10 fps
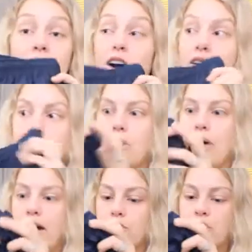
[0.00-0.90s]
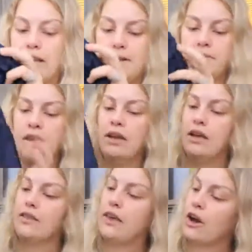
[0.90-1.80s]
Costco actually.
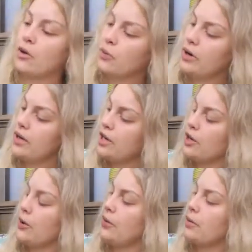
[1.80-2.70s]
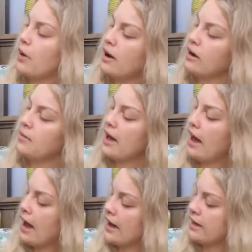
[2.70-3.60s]
They are really cute. The bottom
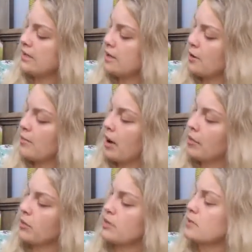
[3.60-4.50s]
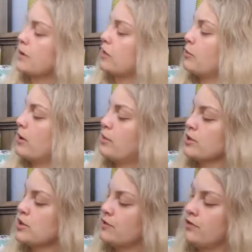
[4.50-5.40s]
has bubbles, but the
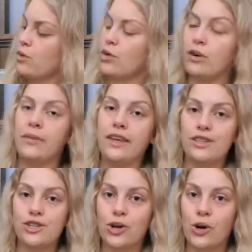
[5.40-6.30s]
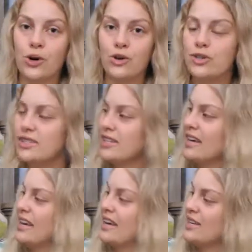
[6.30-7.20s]
bubbles form these turtles.
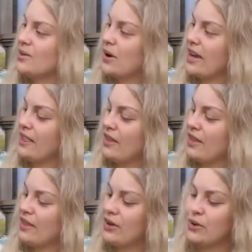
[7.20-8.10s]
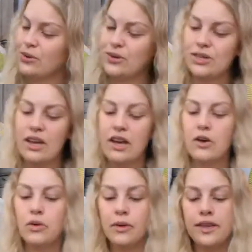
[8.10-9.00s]
So I thought that those
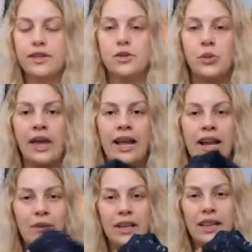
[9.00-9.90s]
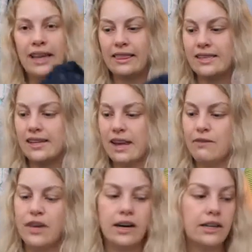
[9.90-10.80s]
were really sweet, and I really like this
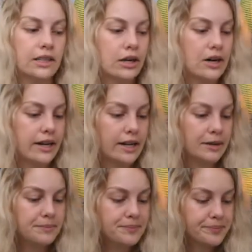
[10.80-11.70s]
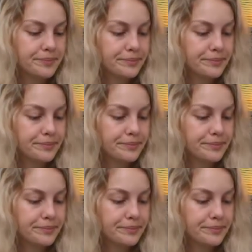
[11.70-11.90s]
navy color on him.